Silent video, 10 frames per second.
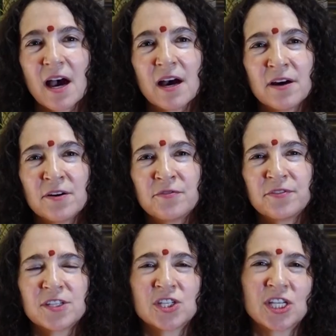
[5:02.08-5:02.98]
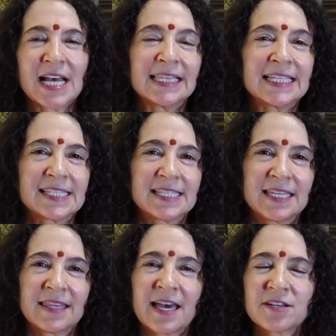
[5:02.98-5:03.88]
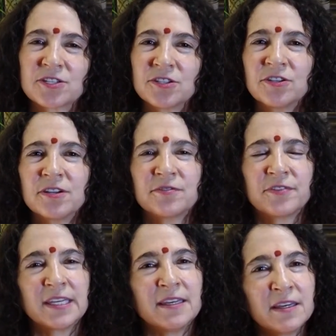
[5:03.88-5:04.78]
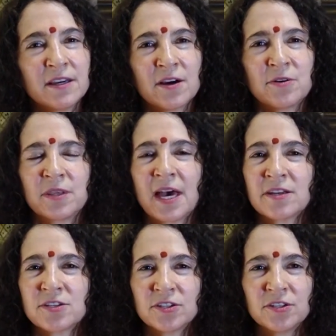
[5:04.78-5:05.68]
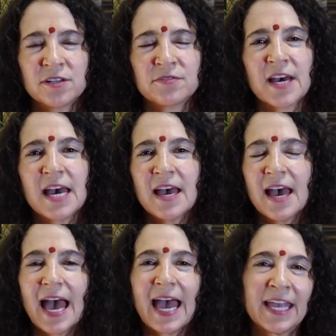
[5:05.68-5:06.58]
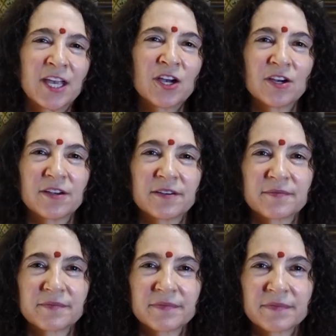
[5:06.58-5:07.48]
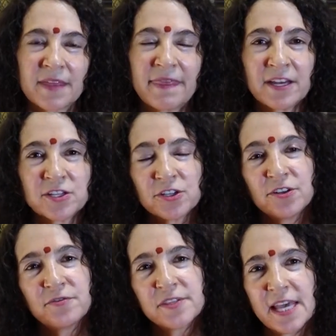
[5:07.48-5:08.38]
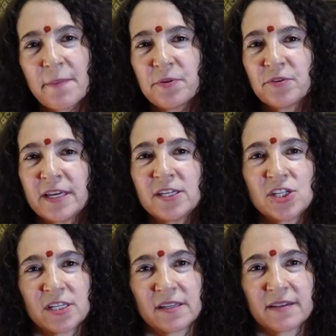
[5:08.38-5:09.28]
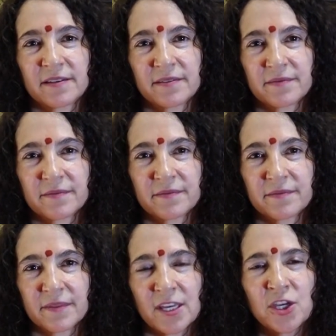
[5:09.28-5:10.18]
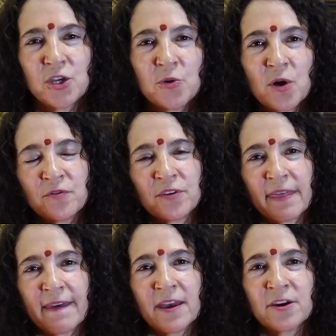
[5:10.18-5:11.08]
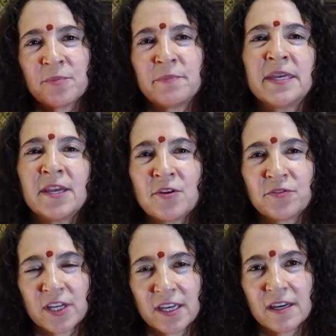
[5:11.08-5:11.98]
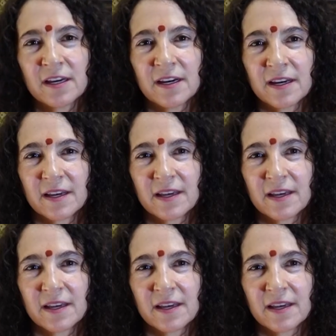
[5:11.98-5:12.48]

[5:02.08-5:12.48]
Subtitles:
of jealousy, that dirt of ego, that dirt of anger, that dirt of separation. You over there, me over here.